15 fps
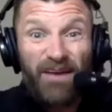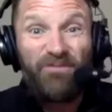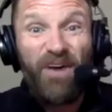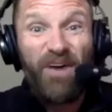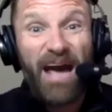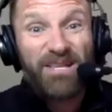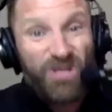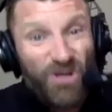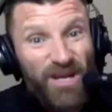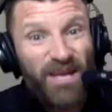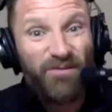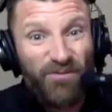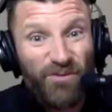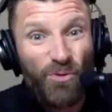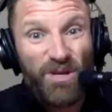factor
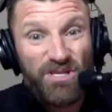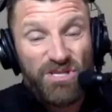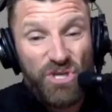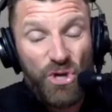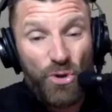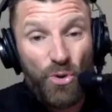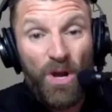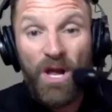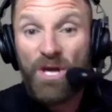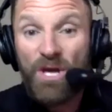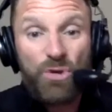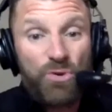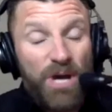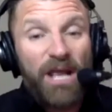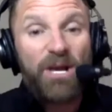influence you.
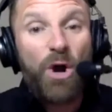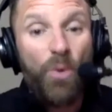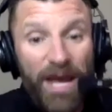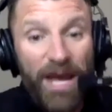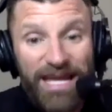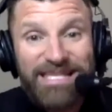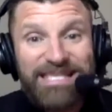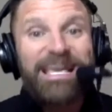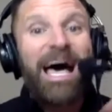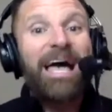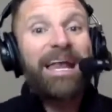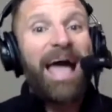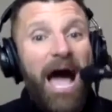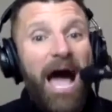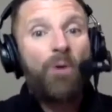You got to go inside
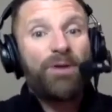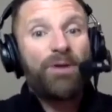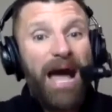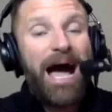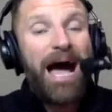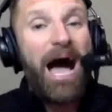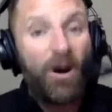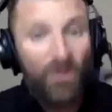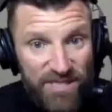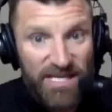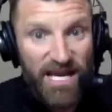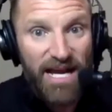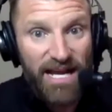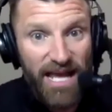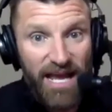out, not
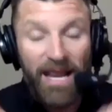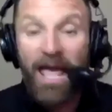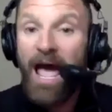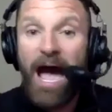outside in.